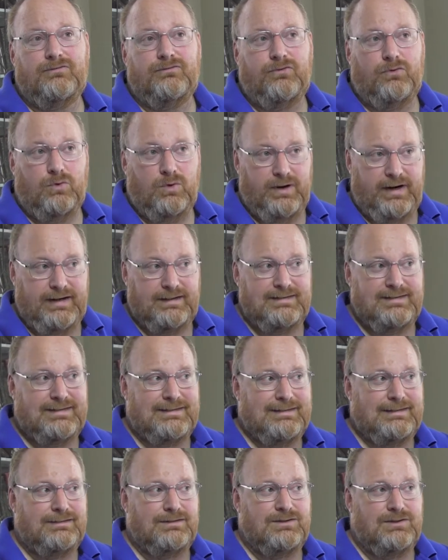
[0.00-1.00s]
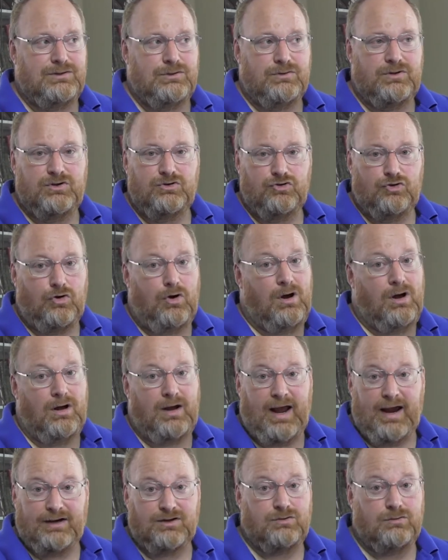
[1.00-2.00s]
For instance, you can
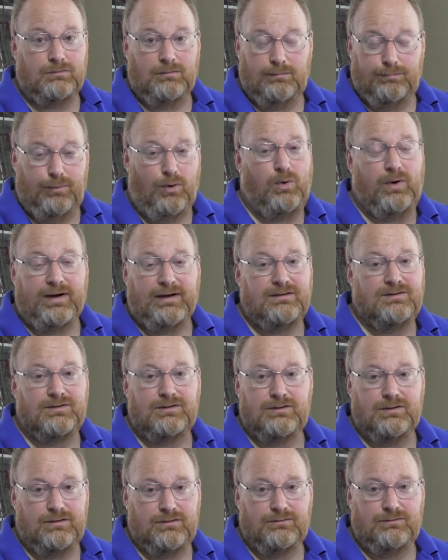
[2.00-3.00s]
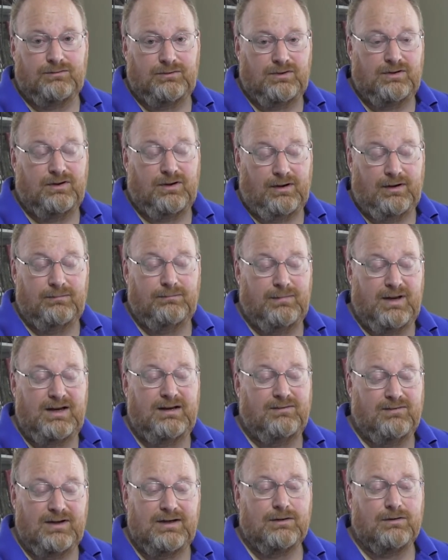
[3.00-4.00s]
draw actual points. In
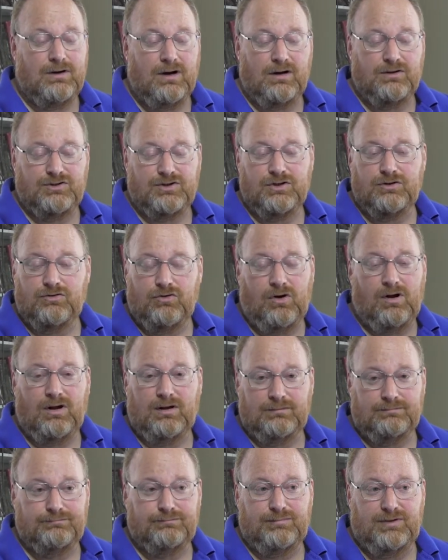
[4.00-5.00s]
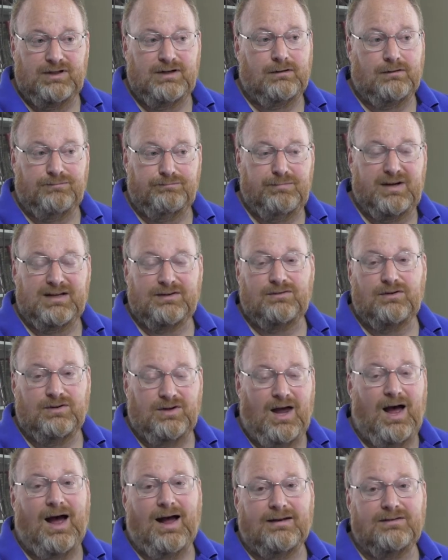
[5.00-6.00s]
many video cards, you can draw little
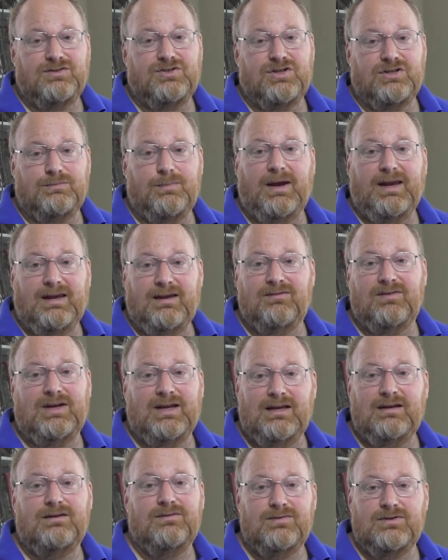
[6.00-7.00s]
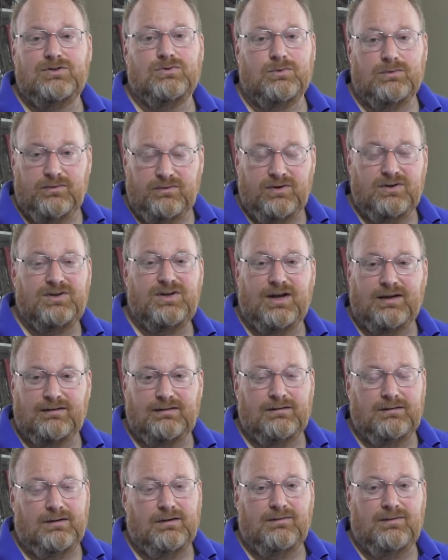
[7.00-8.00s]
pixel dots just by giving individual
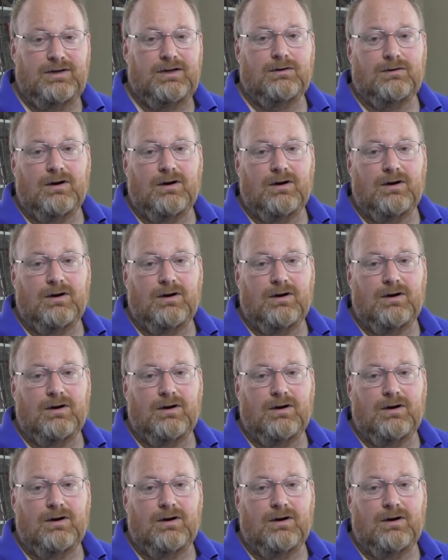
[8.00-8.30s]
vertexes to the